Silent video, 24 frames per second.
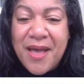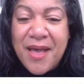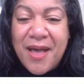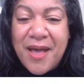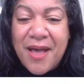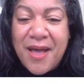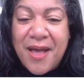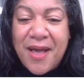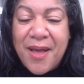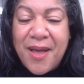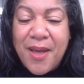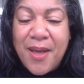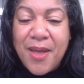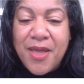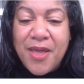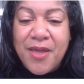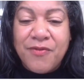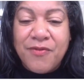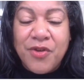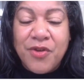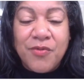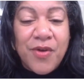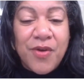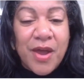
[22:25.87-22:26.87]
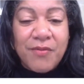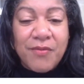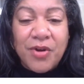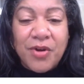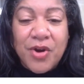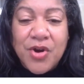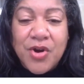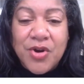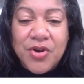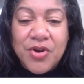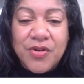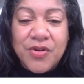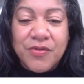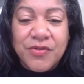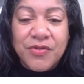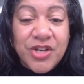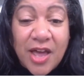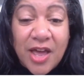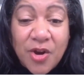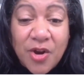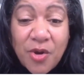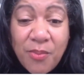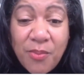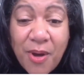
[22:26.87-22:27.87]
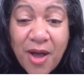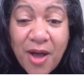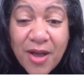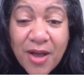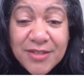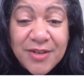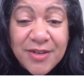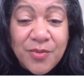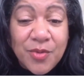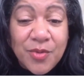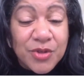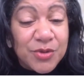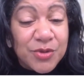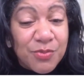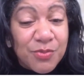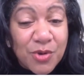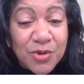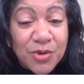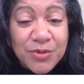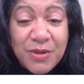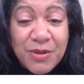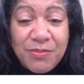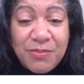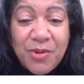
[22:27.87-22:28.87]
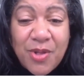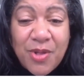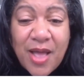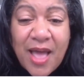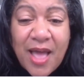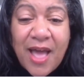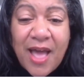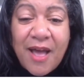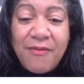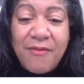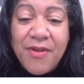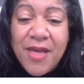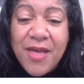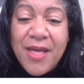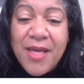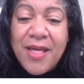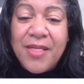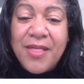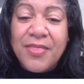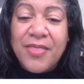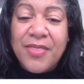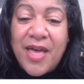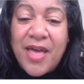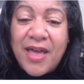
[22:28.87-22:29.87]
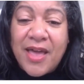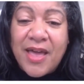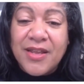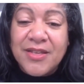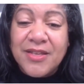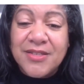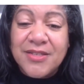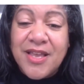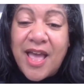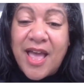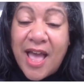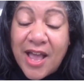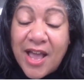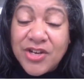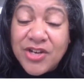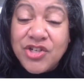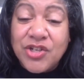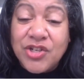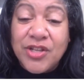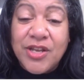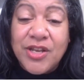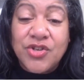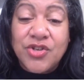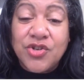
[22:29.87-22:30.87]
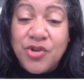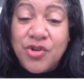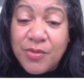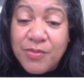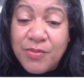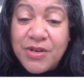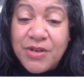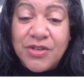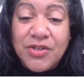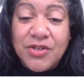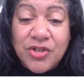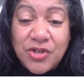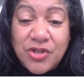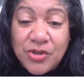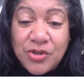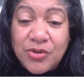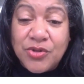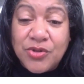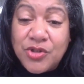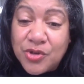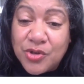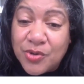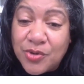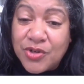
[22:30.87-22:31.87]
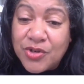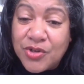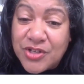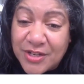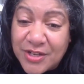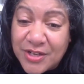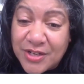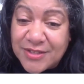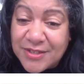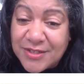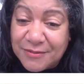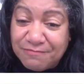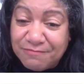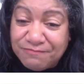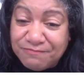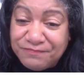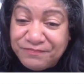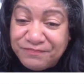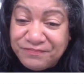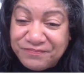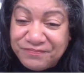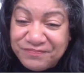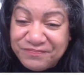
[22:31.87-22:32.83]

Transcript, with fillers: if you've ever heard of shadow boxing, which most people have, that is actually attributed to George Dixon.